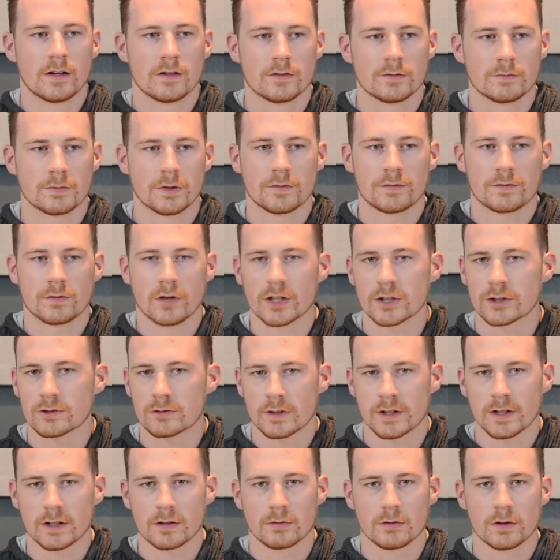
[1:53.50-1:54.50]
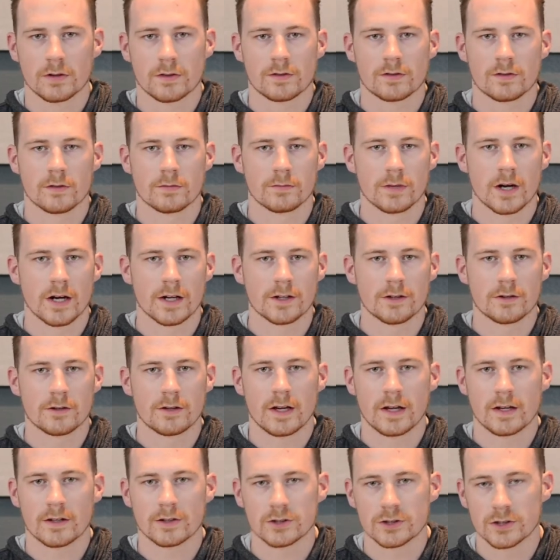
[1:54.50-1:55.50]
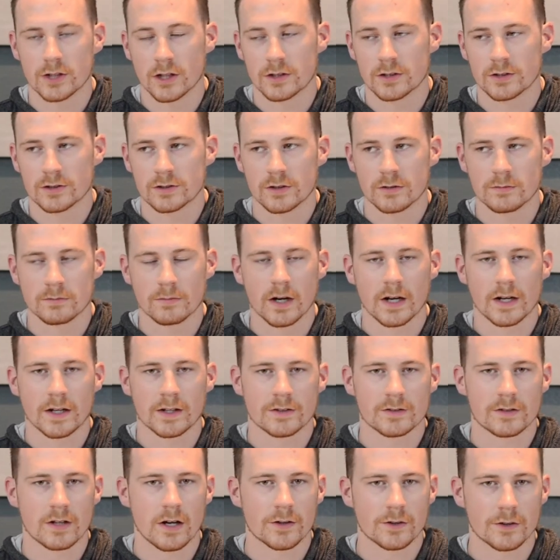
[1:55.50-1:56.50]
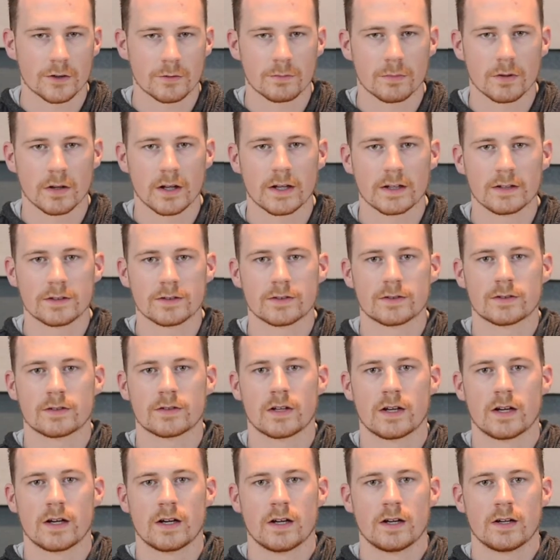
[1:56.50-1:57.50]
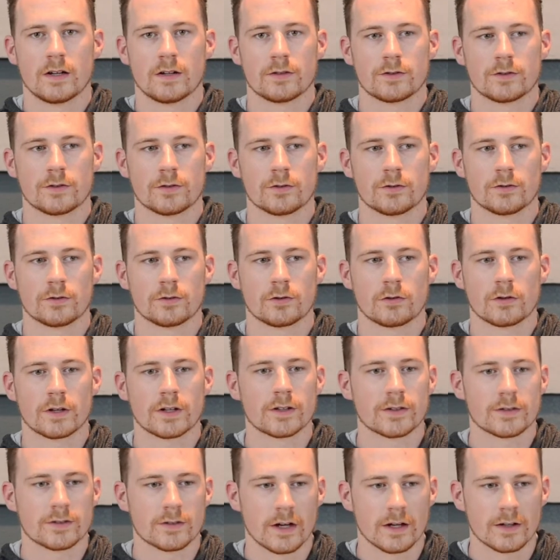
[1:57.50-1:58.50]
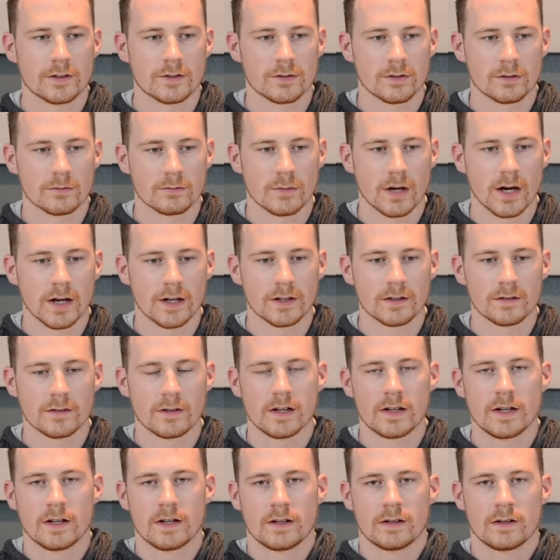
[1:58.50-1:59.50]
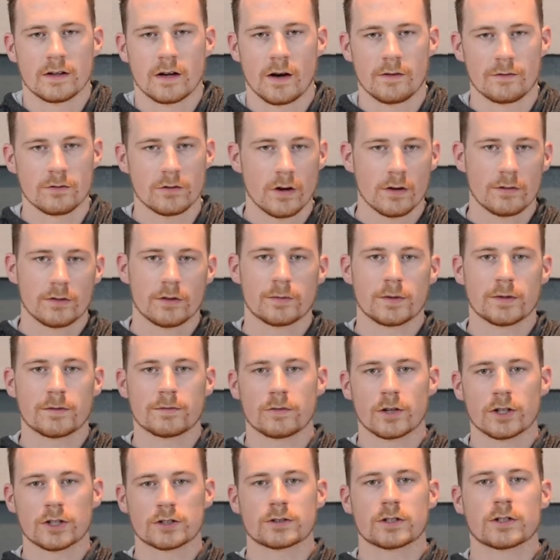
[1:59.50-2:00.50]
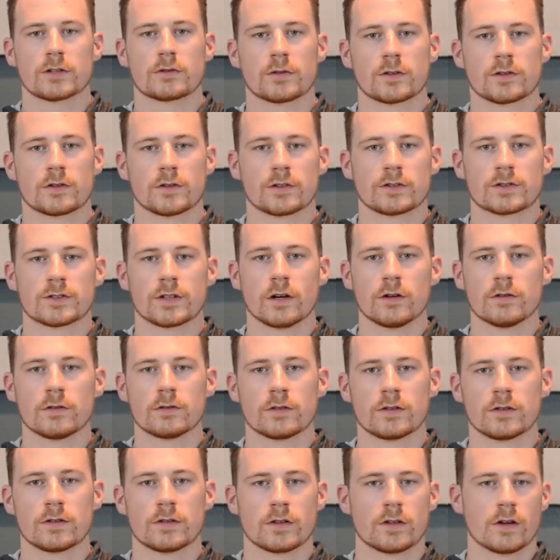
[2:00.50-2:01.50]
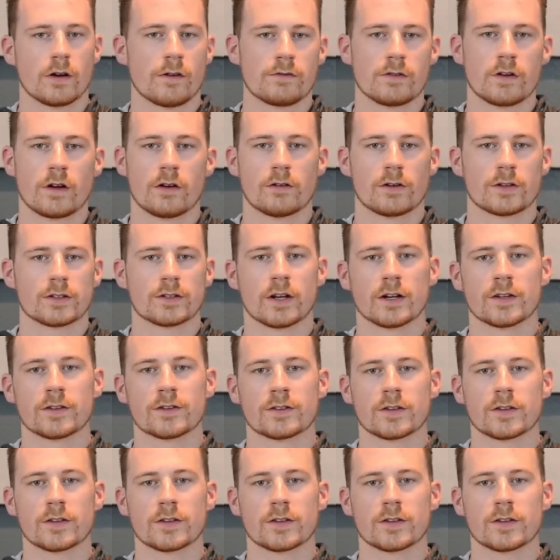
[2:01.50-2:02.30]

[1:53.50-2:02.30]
be frustrated with somebody. You can't judge somebody. It's not your place to criticize somebody. Have you ever been frustrated with yourself? Have you ever done